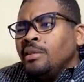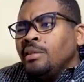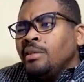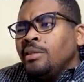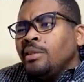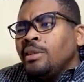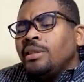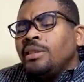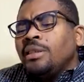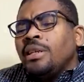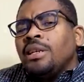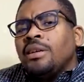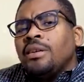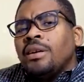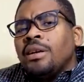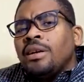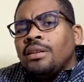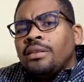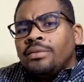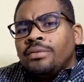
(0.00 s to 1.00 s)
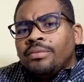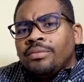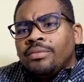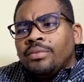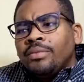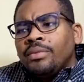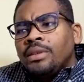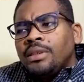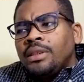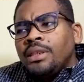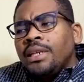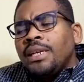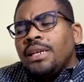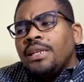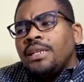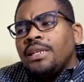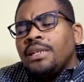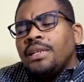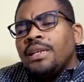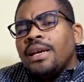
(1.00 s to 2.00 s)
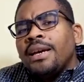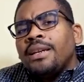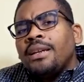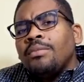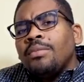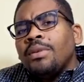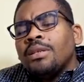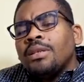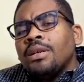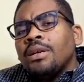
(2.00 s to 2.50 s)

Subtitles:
just general change in dynamics